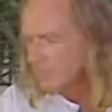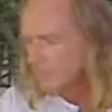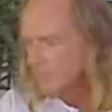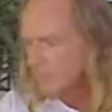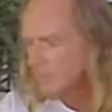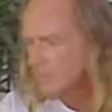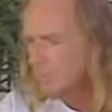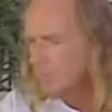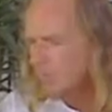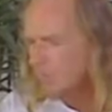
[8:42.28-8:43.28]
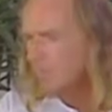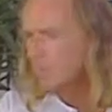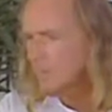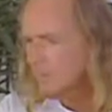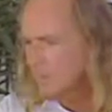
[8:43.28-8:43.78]
was to be
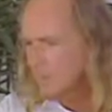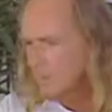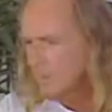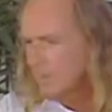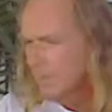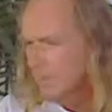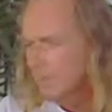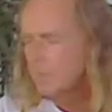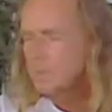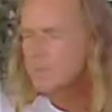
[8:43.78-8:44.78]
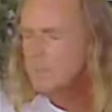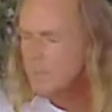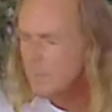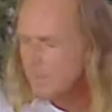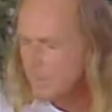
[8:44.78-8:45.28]
punished. Not
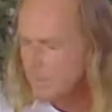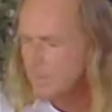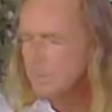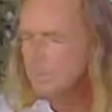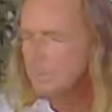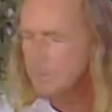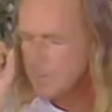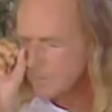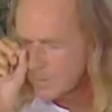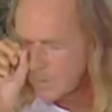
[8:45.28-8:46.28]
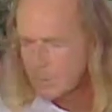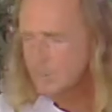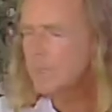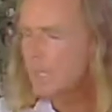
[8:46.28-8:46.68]
exactly punished, but he took out his